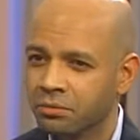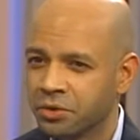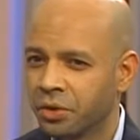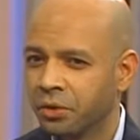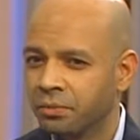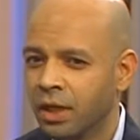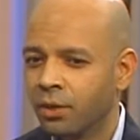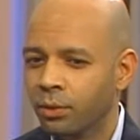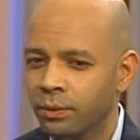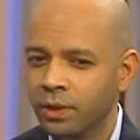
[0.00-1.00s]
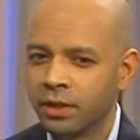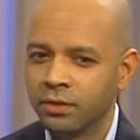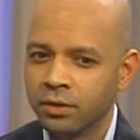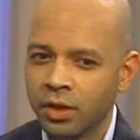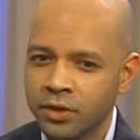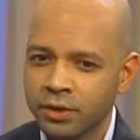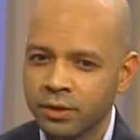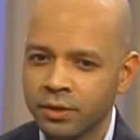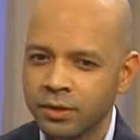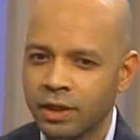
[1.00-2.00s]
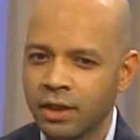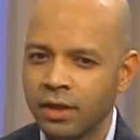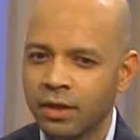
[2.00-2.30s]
So when we look at neurological